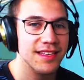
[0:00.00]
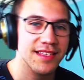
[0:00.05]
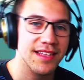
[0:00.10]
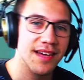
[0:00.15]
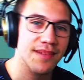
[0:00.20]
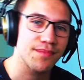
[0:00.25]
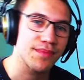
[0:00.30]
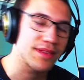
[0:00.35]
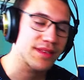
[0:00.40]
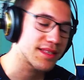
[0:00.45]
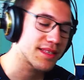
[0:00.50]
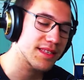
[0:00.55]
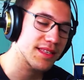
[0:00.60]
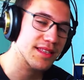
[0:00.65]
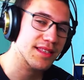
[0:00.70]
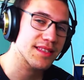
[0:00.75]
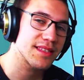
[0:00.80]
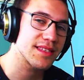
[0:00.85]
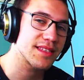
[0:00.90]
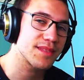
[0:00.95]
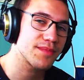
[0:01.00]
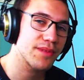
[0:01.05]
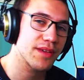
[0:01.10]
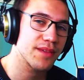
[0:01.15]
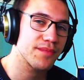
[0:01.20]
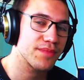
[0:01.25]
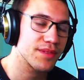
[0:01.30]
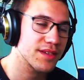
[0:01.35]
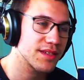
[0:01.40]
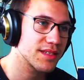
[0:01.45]
can't stop listening to this
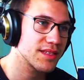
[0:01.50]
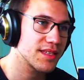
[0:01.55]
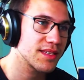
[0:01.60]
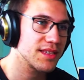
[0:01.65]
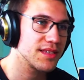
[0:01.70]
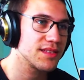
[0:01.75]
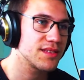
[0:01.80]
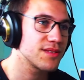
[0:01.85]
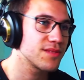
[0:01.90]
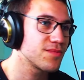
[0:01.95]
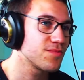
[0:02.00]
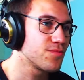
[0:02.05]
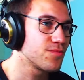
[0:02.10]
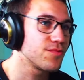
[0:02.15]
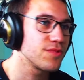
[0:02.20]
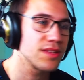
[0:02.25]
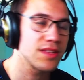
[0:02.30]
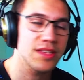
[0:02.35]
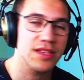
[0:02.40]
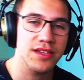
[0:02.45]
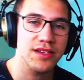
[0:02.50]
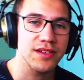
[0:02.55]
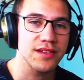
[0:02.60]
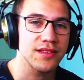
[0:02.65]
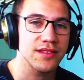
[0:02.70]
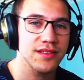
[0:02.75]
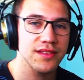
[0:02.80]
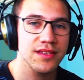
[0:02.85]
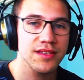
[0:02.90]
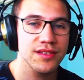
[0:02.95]
man, because he is really
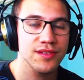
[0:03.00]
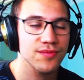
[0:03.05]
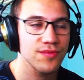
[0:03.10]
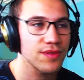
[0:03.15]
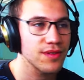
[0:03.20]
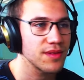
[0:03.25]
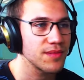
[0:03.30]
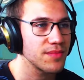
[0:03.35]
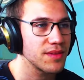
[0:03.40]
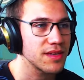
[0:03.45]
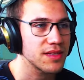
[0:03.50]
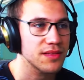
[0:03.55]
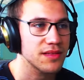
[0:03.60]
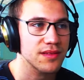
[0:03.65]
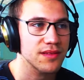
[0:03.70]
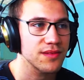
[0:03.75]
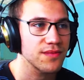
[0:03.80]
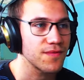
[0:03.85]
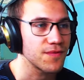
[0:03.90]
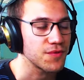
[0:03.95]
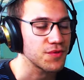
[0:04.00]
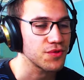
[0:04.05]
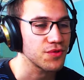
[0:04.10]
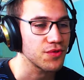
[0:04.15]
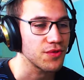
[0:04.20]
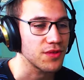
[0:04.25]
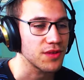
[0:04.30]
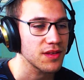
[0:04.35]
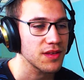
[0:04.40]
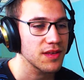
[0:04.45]
good. He is one of the best for
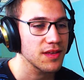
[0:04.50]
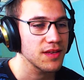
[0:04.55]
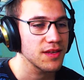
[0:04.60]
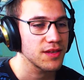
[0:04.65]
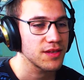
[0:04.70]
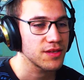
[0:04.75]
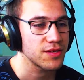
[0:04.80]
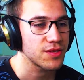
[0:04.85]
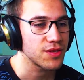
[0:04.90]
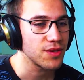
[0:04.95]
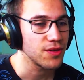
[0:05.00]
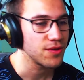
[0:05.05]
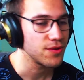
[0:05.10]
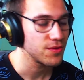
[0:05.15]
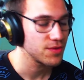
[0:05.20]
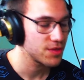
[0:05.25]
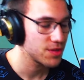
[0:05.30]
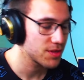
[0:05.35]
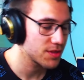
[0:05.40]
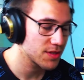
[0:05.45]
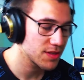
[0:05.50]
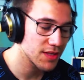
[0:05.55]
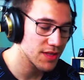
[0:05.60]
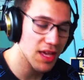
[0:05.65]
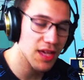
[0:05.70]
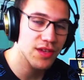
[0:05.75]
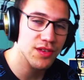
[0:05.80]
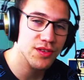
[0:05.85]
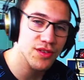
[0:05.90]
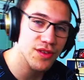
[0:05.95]
sure. So
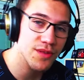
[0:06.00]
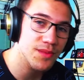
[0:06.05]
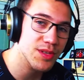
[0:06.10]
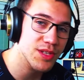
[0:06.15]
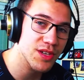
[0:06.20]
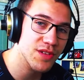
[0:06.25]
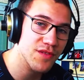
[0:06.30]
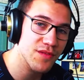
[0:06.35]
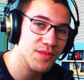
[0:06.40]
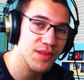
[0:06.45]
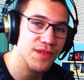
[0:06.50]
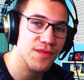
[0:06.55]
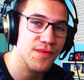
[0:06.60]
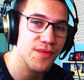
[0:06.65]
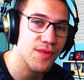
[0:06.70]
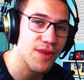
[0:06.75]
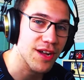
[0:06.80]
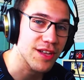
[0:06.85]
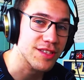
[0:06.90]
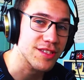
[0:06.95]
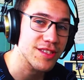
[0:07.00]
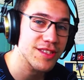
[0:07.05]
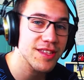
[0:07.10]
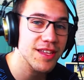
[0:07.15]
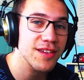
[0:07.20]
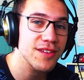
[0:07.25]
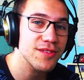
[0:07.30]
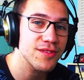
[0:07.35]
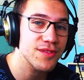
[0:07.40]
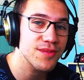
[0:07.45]
just thank you so much everybody for watching.
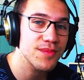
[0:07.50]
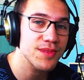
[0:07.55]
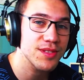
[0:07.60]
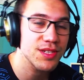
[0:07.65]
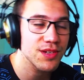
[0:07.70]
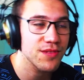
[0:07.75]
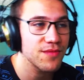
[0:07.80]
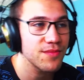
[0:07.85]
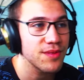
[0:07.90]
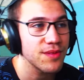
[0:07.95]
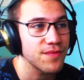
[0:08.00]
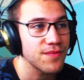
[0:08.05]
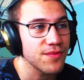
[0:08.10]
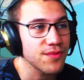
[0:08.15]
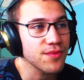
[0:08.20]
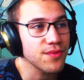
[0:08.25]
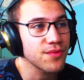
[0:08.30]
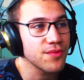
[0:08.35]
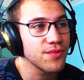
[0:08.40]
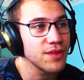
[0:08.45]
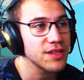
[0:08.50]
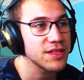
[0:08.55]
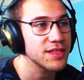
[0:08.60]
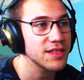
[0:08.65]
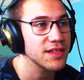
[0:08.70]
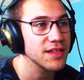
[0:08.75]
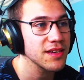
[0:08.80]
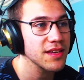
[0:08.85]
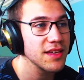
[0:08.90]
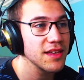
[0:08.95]
Thank you so much everybody for
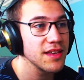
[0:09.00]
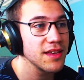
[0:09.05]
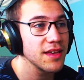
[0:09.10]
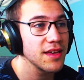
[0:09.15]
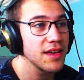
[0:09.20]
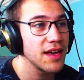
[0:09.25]
requesting.